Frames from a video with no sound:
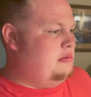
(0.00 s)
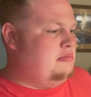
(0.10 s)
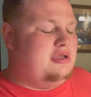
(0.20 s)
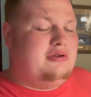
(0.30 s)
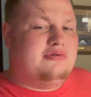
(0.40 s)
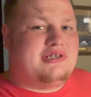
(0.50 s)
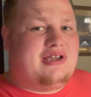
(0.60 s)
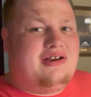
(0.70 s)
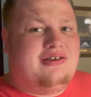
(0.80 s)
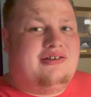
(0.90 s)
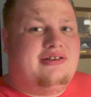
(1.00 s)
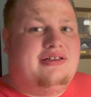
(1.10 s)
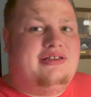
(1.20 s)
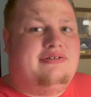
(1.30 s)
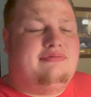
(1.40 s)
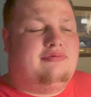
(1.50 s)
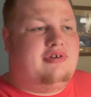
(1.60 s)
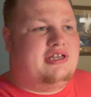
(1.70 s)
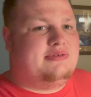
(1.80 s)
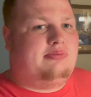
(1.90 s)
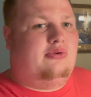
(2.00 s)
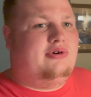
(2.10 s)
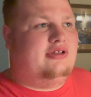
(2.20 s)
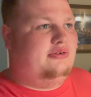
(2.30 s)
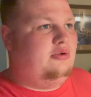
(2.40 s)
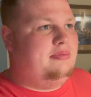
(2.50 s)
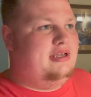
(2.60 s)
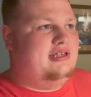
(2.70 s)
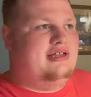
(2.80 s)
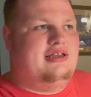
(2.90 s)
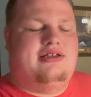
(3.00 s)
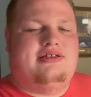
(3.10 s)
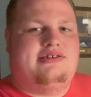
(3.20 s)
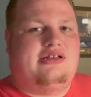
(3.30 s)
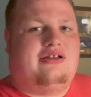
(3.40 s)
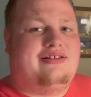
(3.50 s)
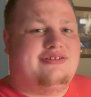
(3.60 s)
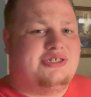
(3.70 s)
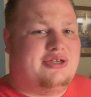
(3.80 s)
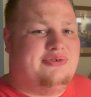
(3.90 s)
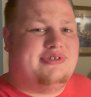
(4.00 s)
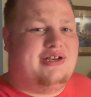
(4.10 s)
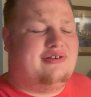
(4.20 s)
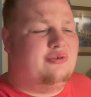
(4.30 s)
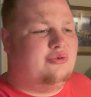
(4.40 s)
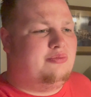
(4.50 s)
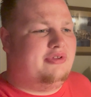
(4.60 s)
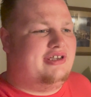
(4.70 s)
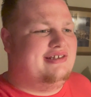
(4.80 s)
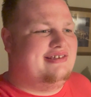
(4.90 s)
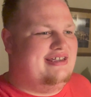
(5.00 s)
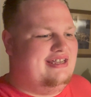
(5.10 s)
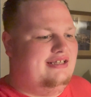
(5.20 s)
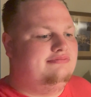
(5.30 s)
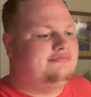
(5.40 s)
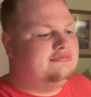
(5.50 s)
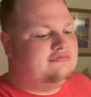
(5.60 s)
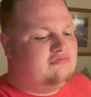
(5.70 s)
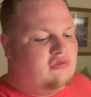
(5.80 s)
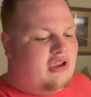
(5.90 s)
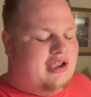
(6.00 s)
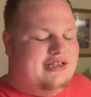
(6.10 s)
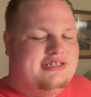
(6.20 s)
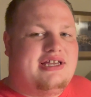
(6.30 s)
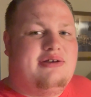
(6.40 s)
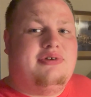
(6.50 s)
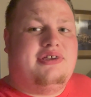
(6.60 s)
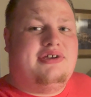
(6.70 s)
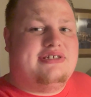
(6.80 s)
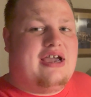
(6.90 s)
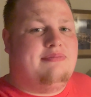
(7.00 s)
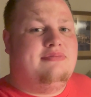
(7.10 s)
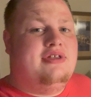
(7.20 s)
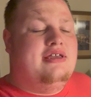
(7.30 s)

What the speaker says: you know, just kind of explored a little bit, did a lot of the shows that I don't normally get to hit, and just had a really good time.